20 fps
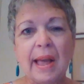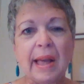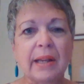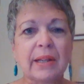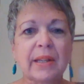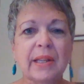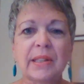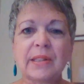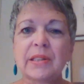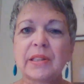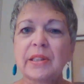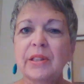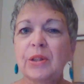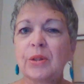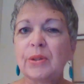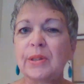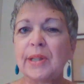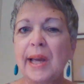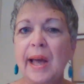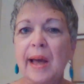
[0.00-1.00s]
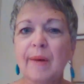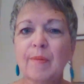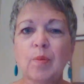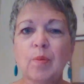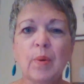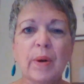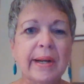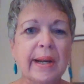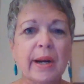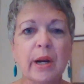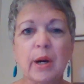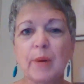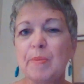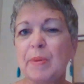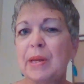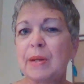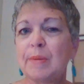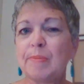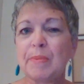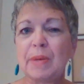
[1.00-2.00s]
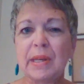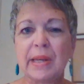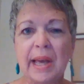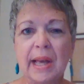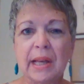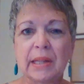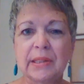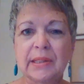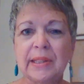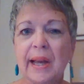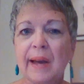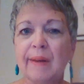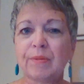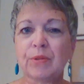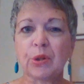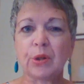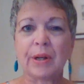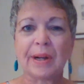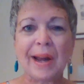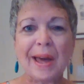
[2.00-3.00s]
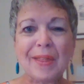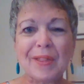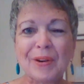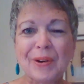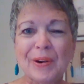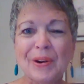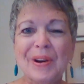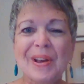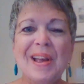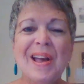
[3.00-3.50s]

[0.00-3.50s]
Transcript: and continued to have 1 Airbnb guest after another,